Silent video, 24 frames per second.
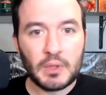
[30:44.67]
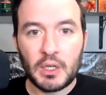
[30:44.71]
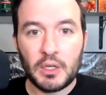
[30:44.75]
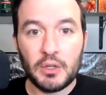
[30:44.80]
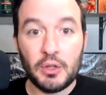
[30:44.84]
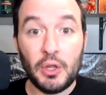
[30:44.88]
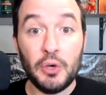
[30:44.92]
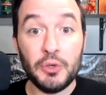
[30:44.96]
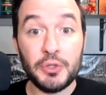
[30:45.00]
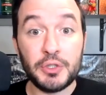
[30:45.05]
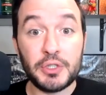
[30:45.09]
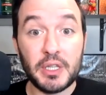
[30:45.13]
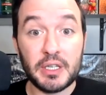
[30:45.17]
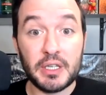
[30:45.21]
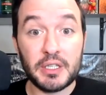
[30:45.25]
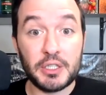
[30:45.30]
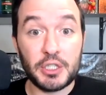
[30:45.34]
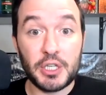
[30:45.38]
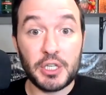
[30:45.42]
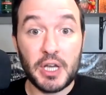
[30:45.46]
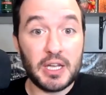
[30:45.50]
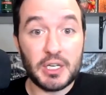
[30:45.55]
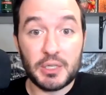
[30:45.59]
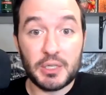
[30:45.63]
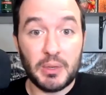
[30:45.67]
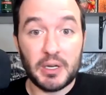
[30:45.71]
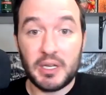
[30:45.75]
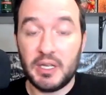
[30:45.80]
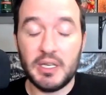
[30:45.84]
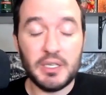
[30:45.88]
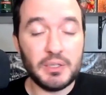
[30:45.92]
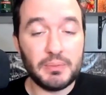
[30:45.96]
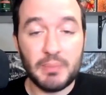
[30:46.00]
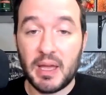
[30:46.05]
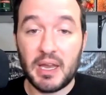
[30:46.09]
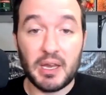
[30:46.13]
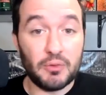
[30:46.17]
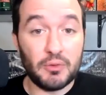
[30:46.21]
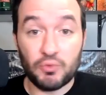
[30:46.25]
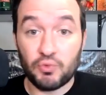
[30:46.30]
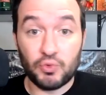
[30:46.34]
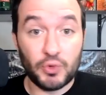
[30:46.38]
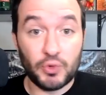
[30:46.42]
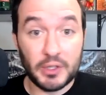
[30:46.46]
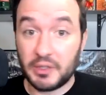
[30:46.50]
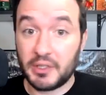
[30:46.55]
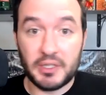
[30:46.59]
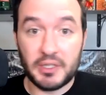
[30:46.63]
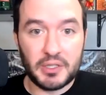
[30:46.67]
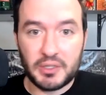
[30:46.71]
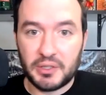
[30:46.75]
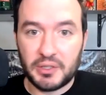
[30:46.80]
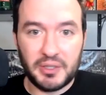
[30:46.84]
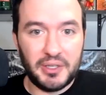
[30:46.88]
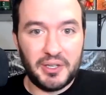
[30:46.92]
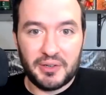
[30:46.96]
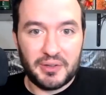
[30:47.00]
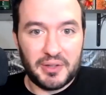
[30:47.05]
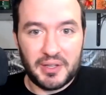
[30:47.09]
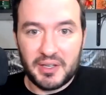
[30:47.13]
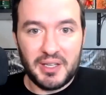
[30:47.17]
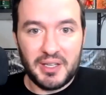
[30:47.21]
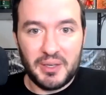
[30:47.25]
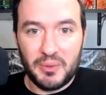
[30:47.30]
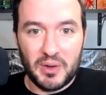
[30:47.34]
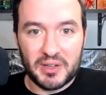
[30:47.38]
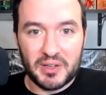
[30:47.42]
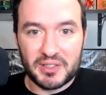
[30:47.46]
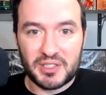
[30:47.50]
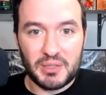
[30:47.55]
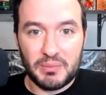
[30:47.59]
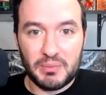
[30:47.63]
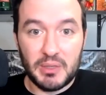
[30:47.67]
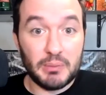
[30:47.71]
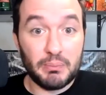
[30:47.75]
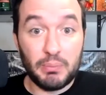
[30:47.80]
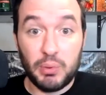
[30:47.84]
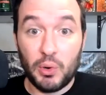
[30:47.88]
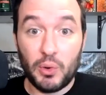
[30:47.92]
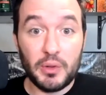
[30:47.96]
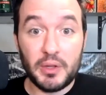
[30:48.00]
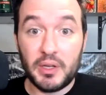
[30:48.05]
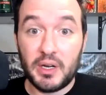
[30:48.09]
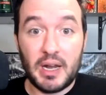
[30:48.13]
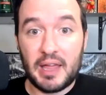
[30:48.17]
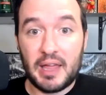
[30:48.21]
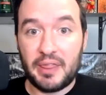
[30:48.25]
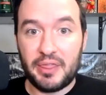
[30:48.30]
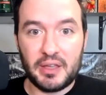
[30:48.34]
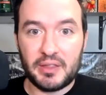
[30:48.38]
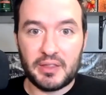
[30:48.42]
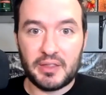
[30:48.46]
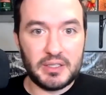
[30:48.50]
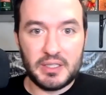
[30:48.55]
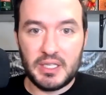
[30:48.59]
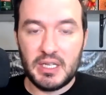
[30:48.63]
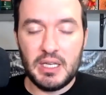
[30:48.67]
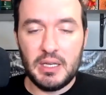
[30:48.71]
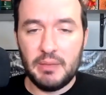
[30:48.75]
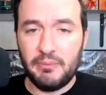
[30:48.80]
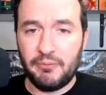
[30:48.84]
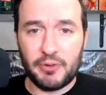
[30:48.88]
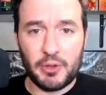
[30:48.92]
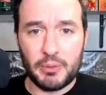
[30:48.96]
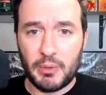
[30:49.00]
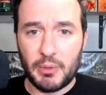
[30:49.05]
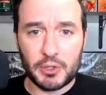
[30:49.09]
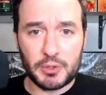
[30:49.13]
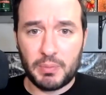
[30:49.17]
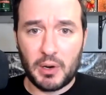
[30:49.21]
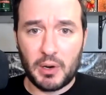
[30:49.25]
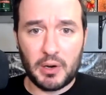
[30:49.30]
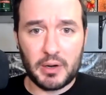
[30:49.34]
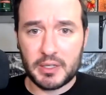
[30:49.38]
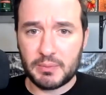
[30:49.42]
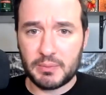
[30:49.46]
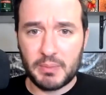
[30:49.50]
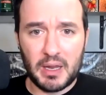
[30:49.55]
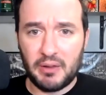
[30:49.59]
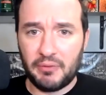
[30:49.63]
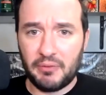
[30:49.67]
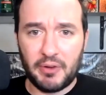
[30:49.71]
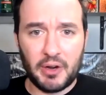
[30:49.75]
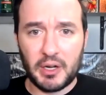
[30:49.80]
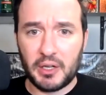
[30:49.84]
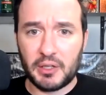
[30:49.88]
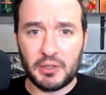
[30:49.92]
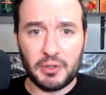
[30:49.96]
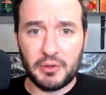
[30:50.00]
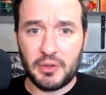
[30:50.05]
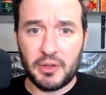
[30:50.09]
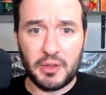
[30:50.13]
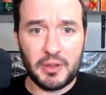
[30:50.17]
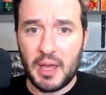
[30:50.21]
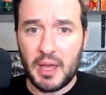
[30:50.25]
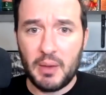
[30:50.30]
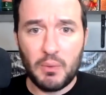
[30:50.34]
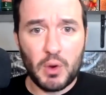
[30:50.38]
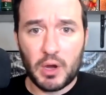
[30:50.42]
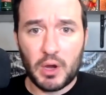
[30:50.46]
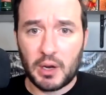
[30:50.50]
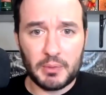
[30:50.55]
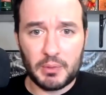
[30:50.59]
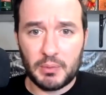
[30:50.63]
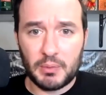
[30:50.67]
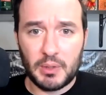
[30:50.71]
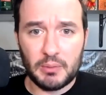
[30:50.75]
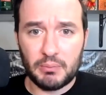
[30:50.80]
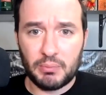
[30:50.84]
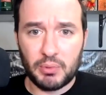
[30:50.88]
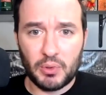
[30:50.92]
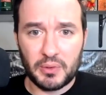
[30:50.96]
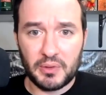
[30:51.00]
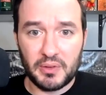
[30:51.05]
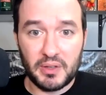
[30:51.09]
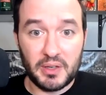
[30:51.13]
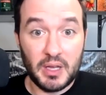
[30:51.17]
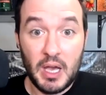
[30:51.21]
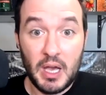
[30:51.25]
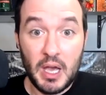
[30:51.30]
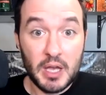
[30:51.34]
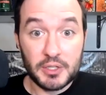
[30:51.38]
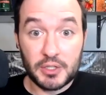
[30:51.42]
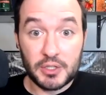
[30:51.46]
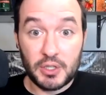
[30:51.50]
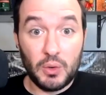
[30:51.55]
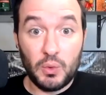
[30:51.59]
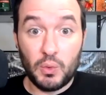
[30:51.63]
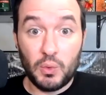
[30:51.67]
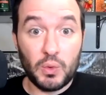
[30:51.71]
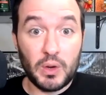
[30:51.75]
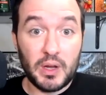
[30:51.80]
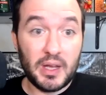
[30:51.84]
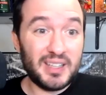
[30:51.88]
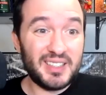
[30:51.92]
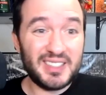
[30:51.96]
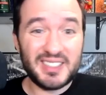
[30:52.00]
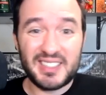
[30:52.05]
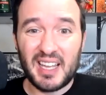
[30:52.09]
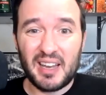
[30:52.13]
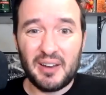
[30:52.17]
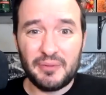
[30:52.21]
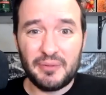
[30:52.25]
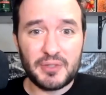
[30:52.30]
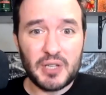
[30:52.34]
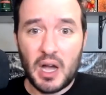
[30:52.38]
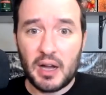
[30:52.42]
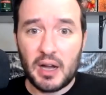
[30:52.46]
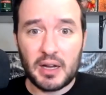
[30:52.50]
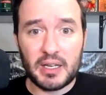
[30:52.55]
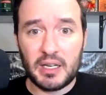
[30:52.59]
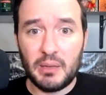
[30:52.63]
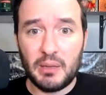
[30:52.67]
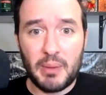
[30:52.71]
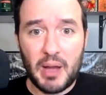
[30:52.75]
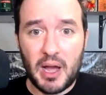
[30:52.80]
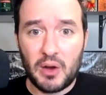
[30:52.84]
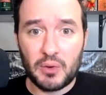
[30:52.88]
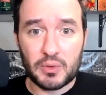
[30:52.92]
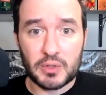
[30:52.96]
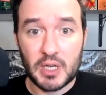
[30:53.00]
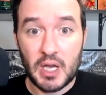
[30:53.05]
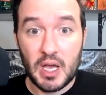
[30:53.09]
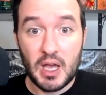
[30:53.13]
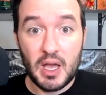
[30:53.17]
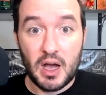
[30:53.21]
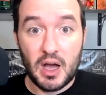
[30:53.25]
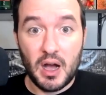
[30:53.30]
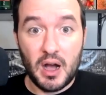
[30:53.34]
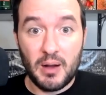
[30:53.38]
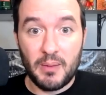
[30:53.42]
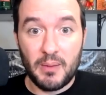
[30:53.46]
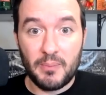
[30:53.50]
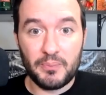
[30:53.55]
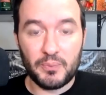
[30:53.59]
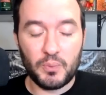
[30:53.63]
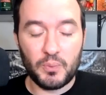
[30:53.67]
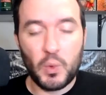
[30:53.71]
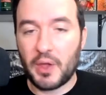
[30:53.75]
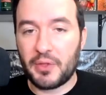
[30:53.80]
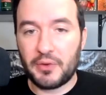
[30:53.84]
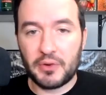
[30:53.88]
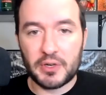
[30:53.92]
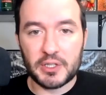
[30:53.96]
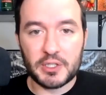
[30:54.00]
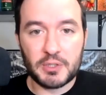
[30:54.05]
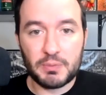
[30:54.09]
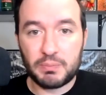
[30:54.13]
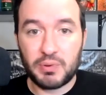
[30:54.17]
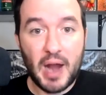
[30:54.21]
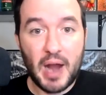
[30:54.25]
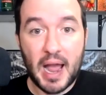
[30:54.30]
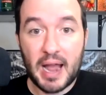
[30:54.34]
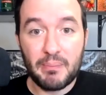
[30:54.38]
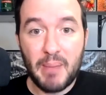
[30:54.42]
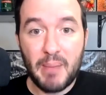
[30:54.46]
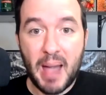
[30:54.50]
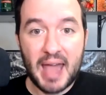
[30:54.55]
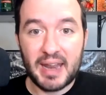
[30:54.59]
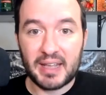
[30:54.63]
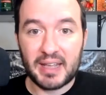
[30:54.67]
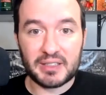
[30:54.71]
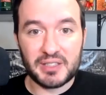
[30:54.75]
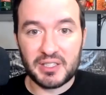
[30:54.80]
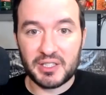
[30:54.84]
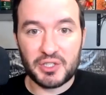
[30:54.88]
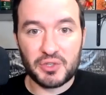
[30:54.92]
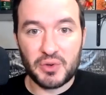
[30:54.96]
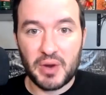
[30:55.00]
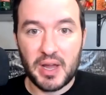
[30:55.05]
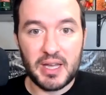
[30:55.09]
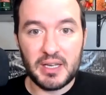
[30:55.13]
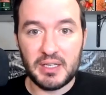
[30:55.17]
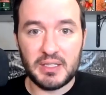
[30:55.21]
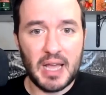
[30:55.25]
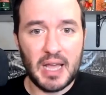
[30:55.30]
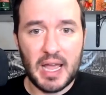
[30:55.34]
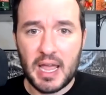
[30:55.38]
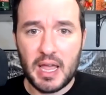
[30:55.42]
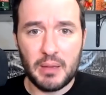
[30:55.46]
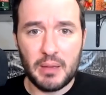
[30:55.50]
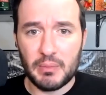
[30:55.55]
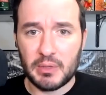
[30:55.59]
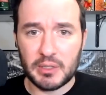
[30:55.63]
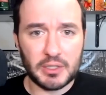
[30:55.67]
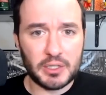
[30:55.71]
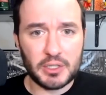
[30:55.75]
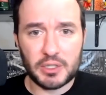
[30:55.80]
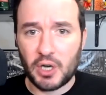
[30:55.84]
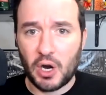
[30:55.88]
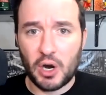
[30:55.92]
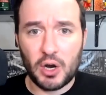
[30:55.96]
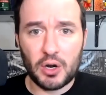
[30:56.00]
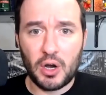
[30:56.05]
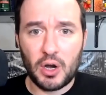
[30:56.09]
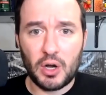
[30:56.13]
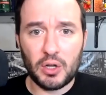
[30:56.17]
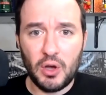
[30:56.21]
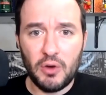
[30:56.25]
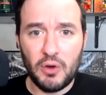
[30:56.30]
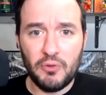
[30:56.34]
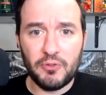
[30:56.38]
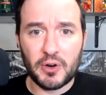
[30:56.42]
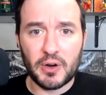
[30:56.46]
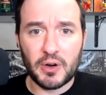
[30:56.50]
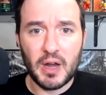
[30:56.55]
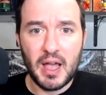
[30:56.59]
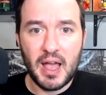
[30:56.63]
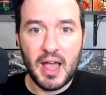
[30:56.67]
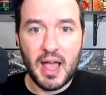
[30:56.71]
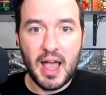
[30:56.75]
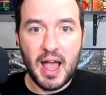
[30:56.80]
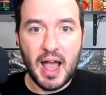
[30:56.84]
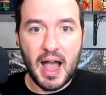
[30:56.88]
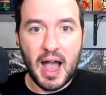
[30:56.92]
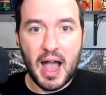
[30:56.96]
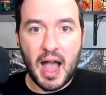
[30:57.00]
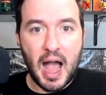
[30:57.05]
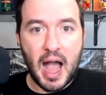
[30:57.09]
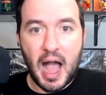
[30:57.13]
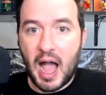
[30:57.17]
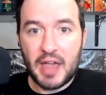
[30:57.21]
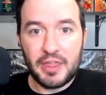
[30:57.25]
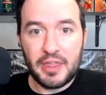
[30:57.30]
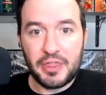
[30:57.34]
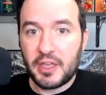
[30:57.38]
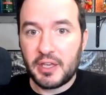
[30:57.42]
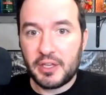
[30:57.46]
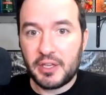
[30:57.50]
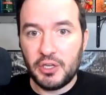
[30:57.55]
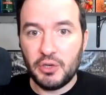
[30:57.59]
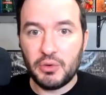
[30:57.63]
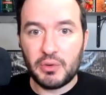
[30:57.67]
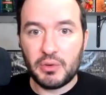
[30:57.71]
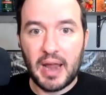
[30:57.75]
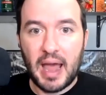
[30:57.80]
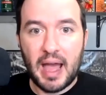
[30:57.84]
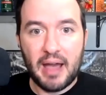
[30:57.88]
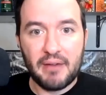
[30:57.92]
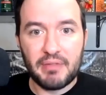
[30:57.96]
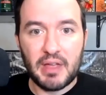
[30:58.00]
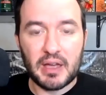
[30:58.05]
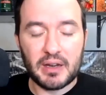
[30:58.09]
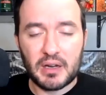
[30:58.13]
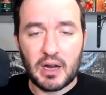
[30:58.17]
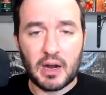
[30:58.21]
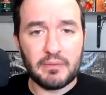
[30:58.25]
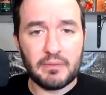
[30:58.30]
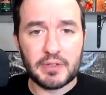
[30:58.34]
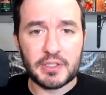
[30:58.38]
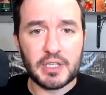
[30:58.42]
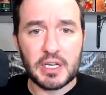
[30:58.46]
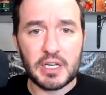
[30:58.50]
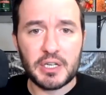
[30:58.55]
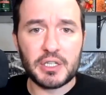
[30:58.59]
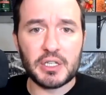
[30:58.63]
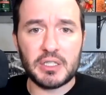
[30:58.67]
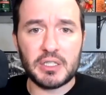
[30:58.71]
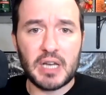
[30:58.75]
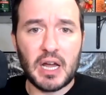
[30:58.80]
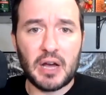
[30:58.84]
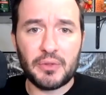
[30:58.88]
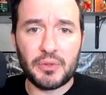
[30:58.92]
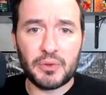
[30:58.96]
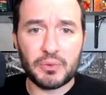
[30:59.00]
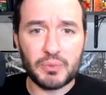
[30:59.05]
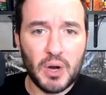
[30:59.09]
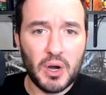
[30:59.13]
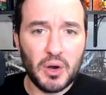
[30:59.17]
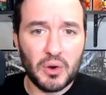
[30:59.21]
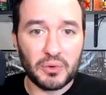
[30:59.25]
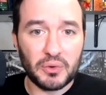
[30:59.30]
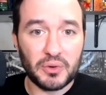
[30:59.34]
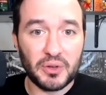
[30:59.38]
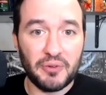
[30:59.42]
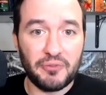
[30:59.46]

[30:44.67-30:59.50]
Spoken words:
Those things change, but he's made it really clear that he wants to be in Portland. And I think the team, for the most part, has made it very clear that they want him to be in Portland. So instead of talking about whether it's pragmatic to trade Dame and start all over, I think you can have that conversation down the road.